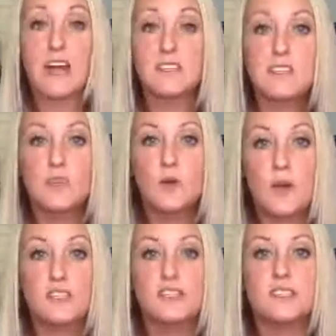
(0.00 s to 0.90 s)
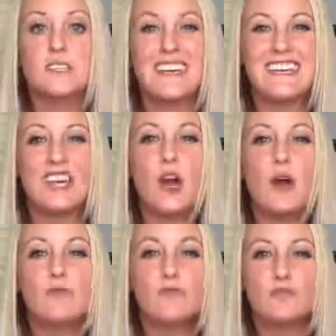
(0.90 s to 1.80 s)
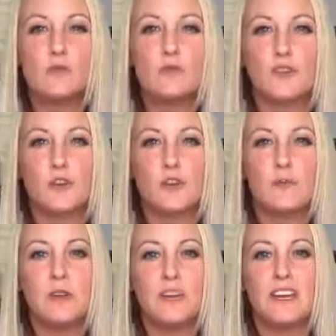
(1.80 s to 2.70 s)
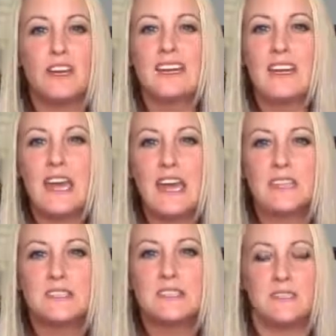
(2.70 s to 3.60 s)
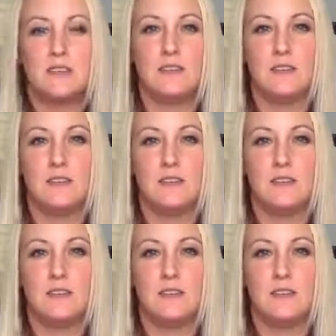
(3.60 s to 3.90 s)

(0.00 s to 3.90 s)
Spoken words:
Ask the questions. Get comfortable with your community. Connect.